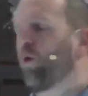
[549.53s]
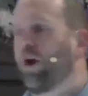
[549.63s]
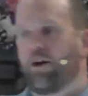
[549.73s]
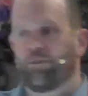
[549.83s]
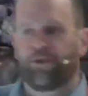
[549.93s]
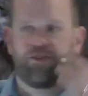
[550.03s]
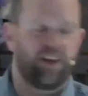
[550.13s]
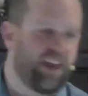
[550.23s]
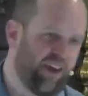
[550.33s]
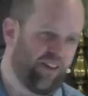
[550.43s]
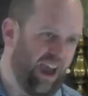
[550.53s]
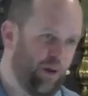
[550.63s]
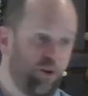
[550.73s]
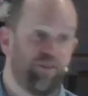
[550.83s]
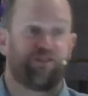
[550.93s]
comes together
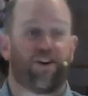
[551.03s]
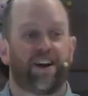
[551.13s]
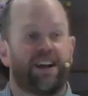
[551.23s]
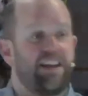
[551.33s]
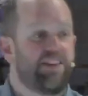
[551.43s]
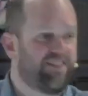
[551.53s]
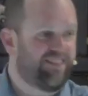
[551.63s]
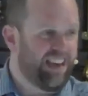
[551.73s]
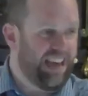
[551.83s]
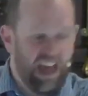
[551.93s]
and we finally see